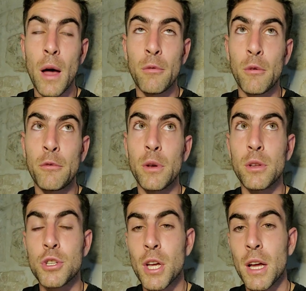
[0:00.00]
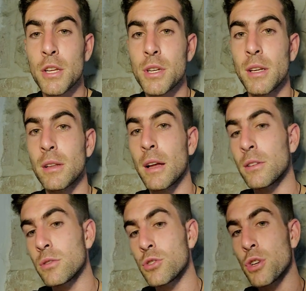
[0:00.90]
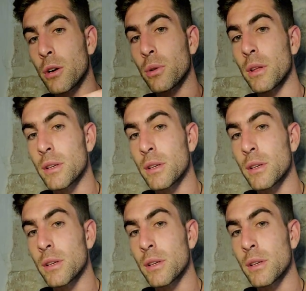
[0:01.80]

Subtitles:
ever feel the change. And it's generally